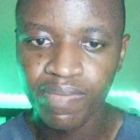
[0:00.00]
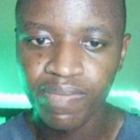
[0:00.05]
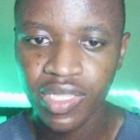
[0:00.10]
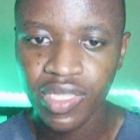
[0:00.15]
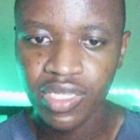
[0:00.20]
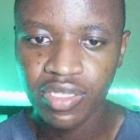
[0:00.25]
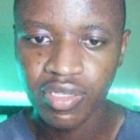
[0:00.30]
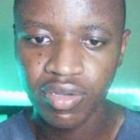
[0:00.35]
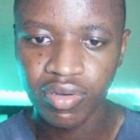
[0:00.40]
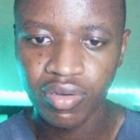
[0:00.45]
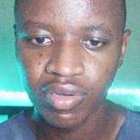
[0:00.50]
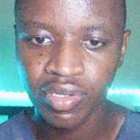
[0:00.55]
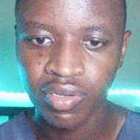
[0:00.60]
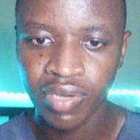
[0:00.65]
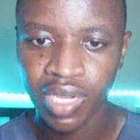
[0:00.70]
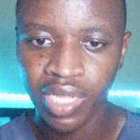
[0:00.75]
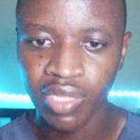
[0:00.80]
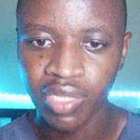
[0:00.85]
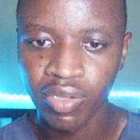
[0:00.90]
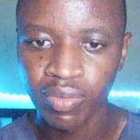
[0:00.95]
So you
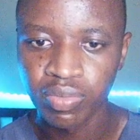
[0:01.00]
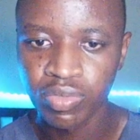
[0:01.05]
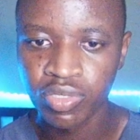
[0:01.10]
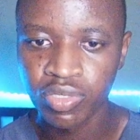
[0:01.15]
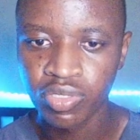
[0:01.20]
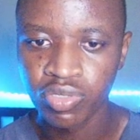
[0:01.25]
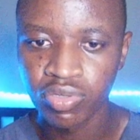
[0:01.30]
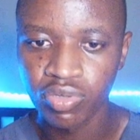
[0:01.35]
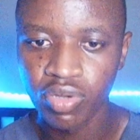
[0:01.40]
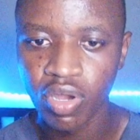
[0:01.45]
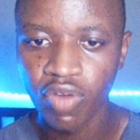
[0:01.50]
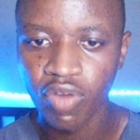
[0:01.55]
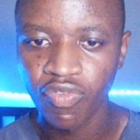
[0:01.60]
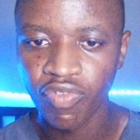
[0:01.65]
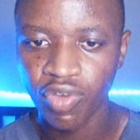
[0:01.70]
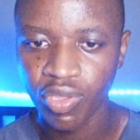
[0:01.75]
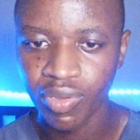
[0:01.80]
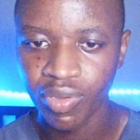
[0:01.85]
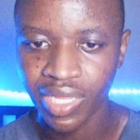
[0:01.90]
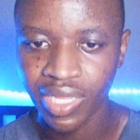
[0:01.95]
can opt to go for
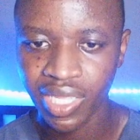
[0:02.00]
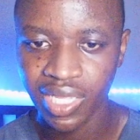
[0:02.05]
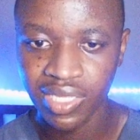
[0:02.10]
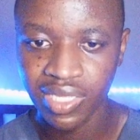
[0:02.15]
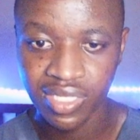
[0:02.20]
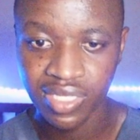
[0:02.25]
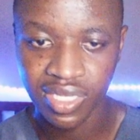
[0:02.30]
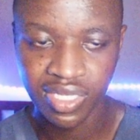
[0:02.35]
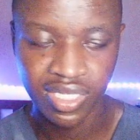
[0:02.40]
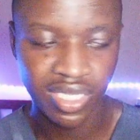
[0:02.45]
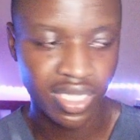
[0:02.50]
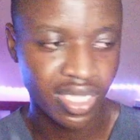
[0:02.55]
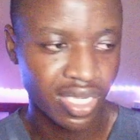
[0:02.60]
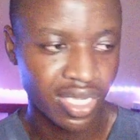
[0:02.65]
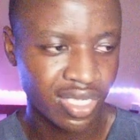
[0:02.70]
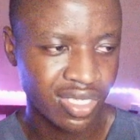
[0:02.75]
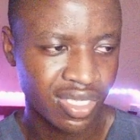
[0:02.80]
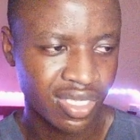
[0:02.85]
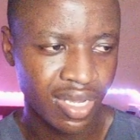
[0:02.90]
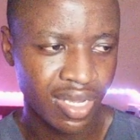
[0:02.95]
your KCSE
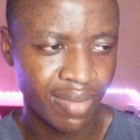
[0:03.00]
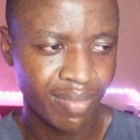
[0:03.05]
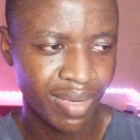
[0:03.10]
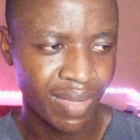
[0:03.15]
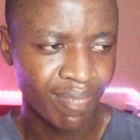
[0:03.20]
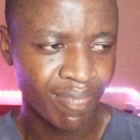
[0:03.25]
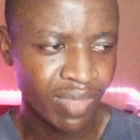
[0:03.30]
index number.